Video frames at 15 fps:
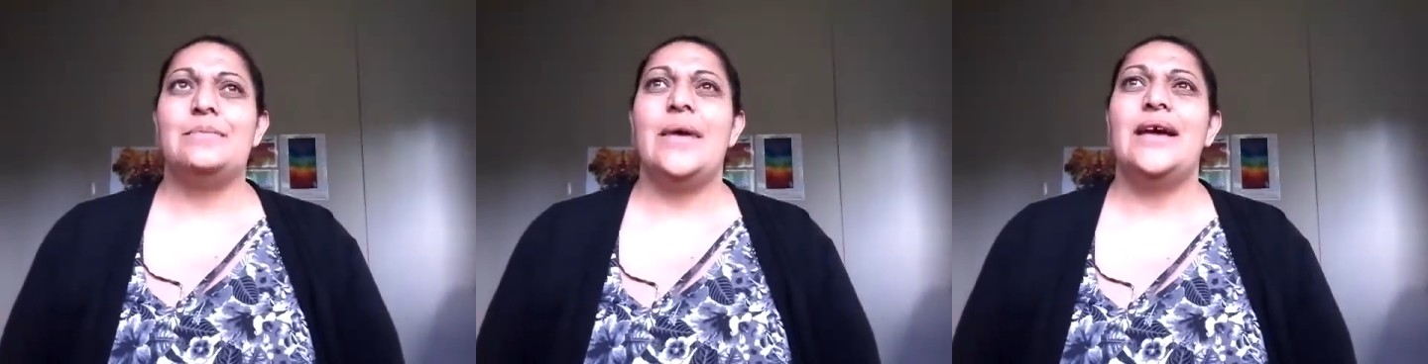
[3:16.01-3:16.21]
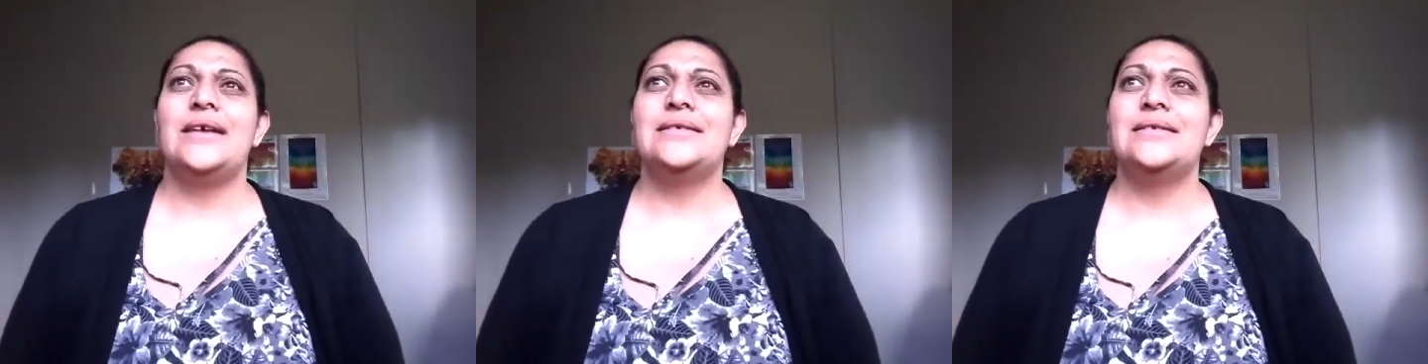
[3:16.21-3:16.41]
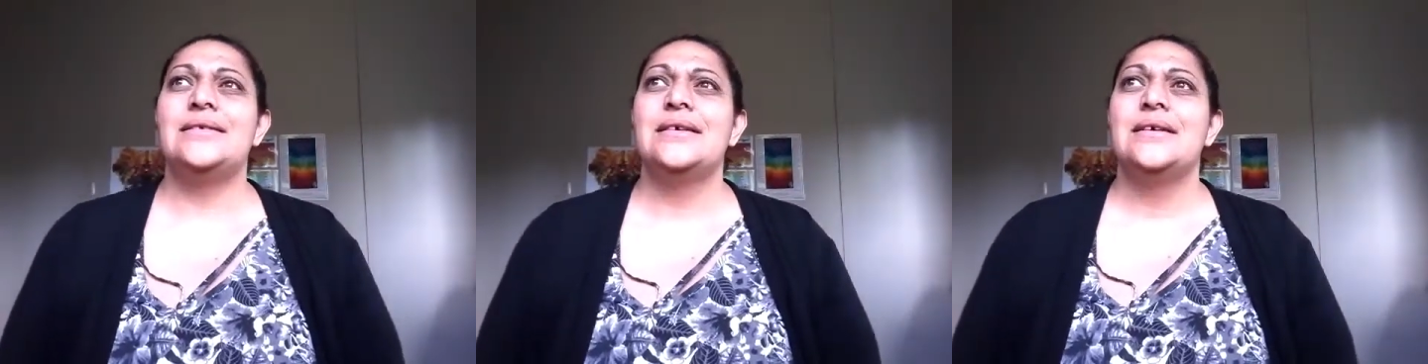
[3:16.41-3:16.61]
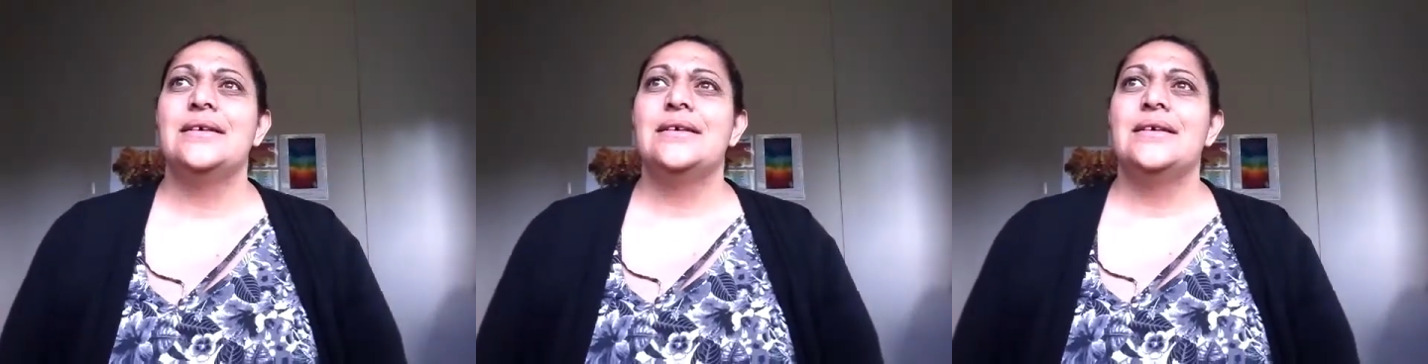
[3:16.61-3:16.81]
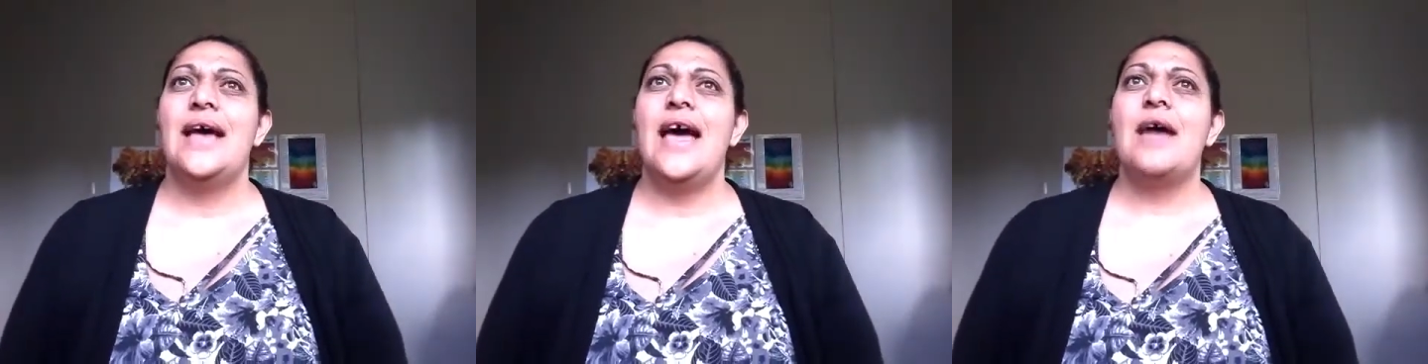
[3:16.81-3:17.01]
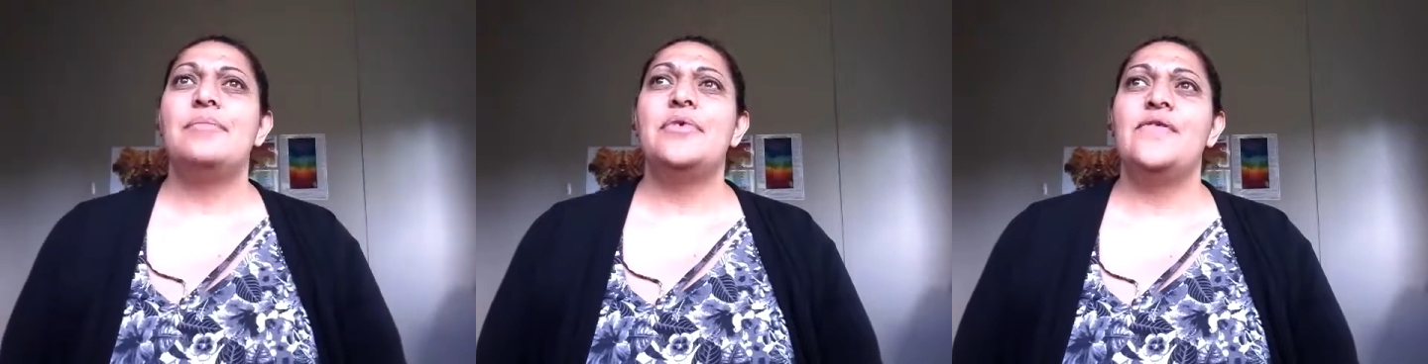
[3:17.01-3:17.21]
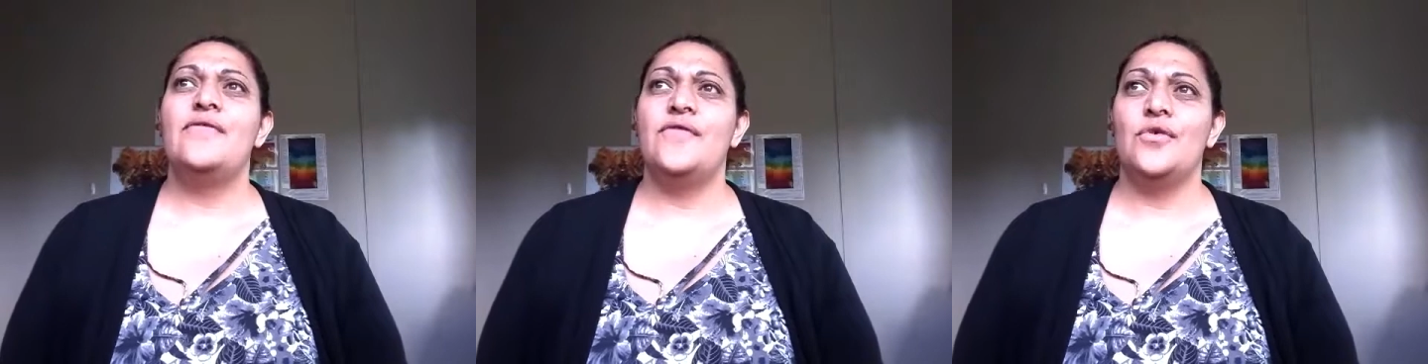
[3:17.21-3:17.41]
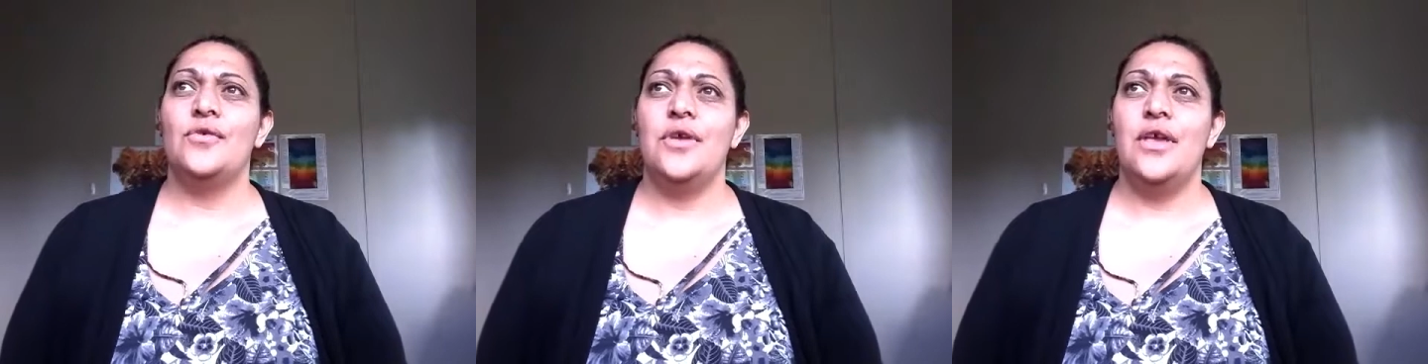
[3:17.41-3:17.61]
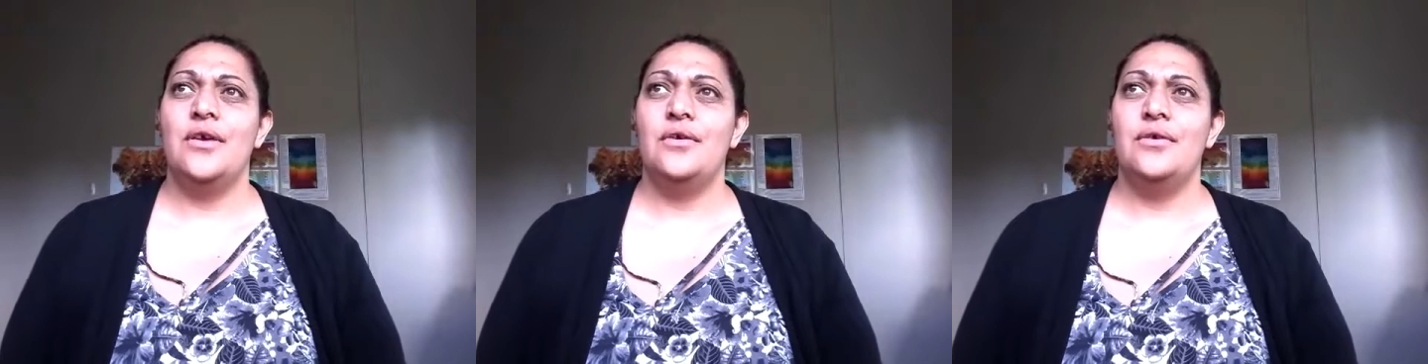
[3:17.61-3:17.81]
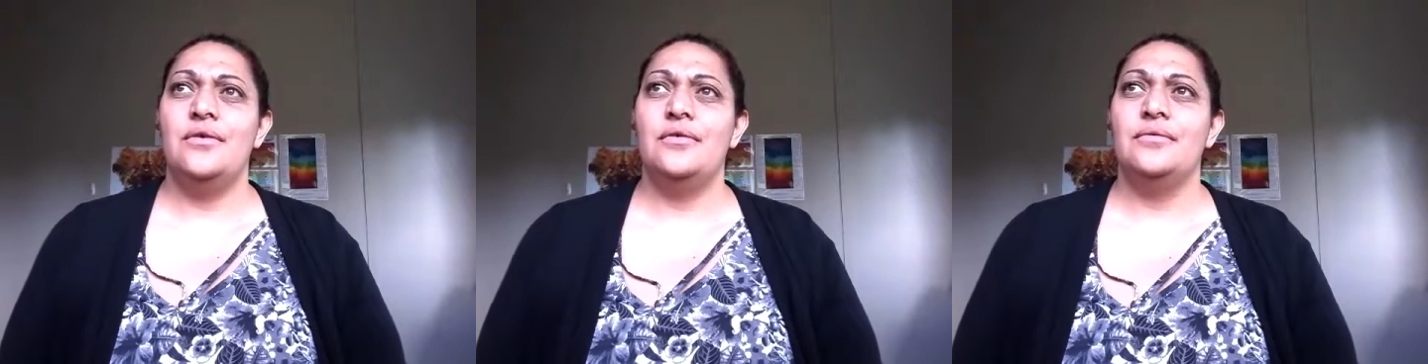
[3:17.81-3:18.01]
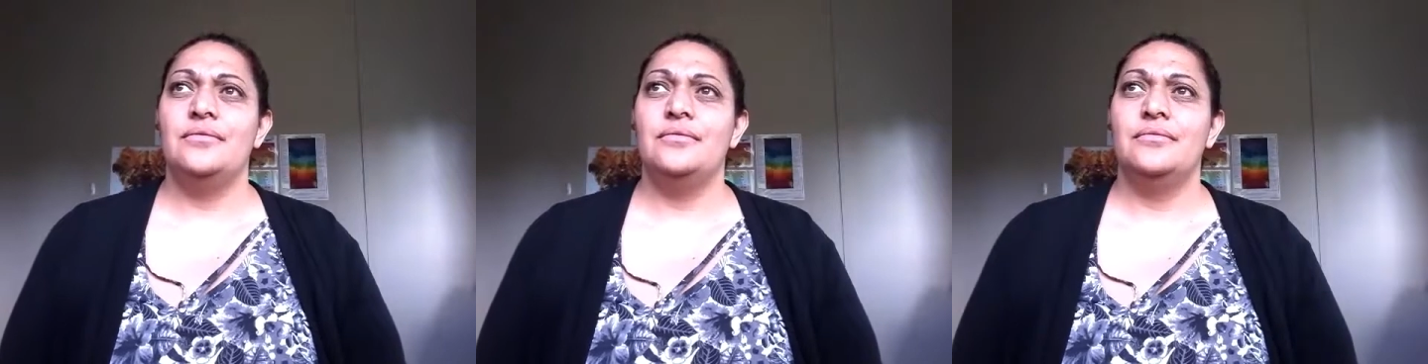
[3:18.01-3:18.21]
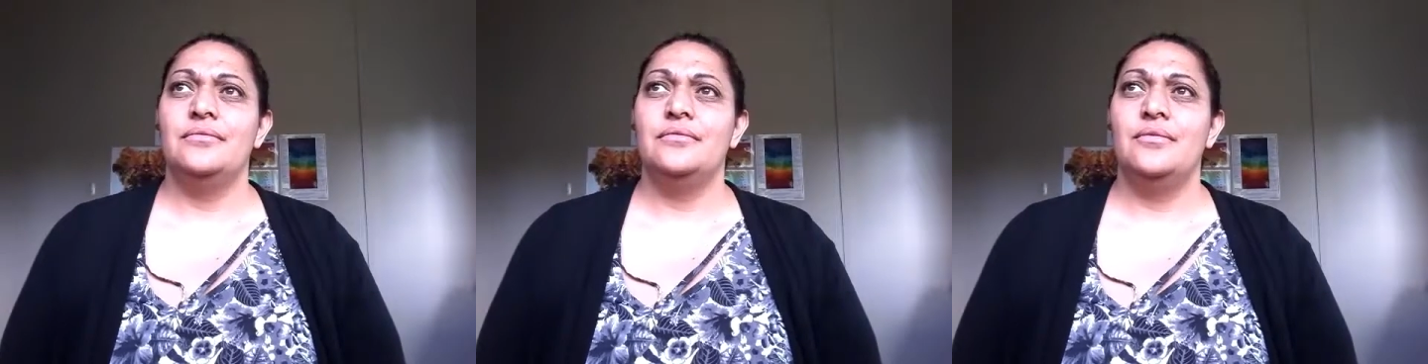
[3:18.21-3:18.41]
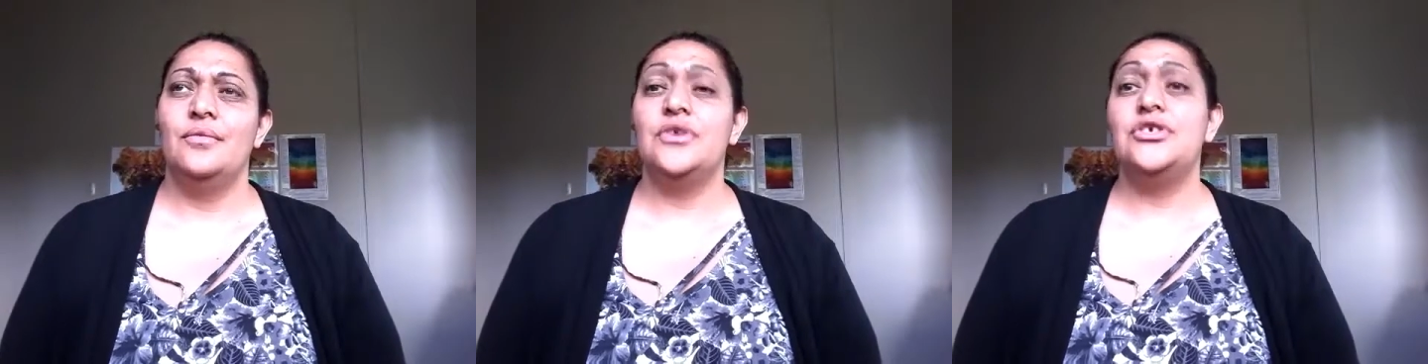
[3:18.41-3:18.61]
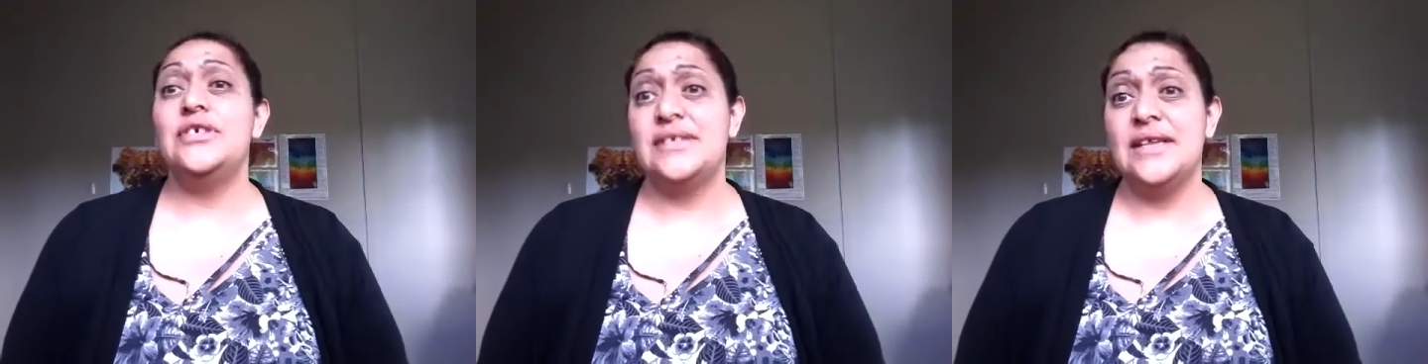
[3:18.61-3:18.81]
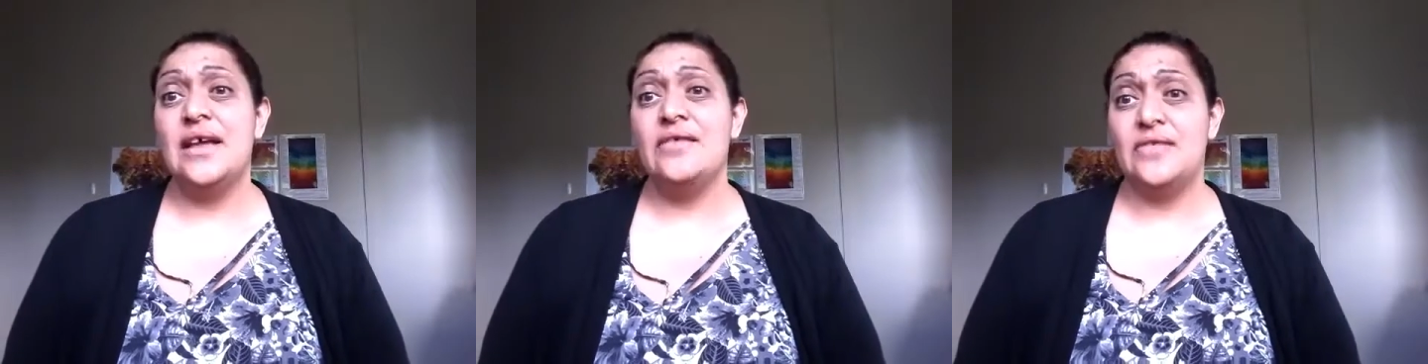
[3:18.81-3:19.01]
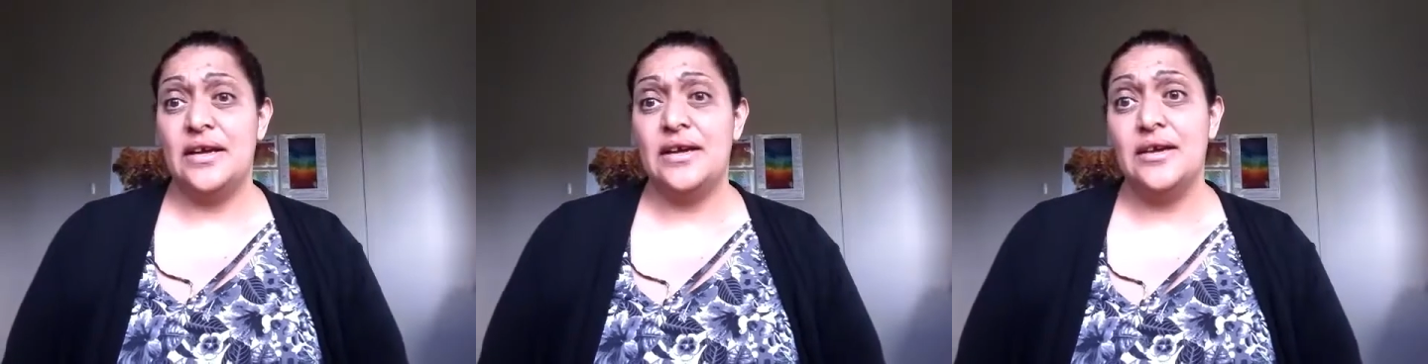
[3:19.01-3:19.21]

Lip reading: has happened for you, which is lovely.